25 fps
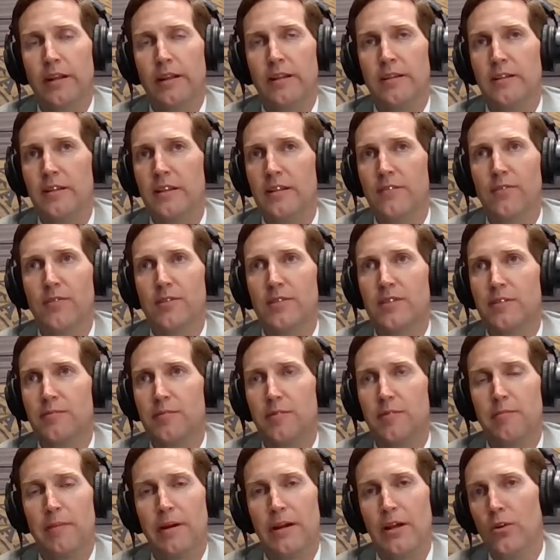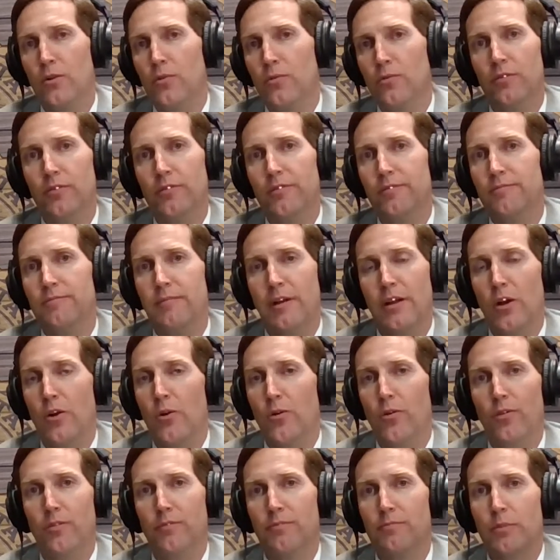and even some of my
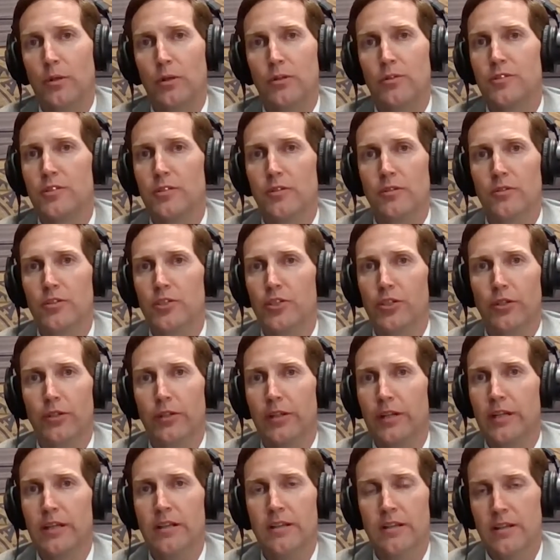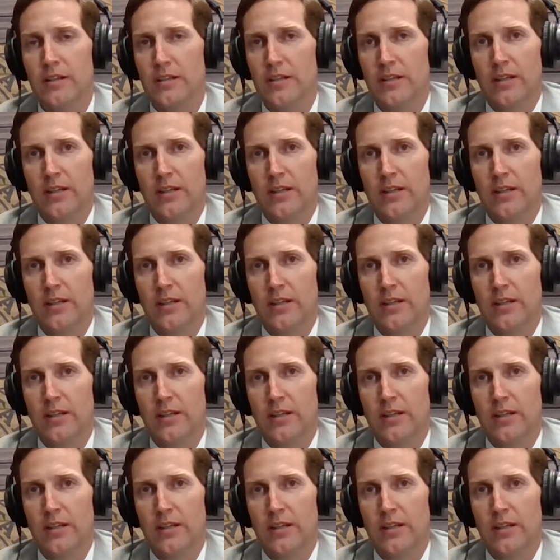own personal journey.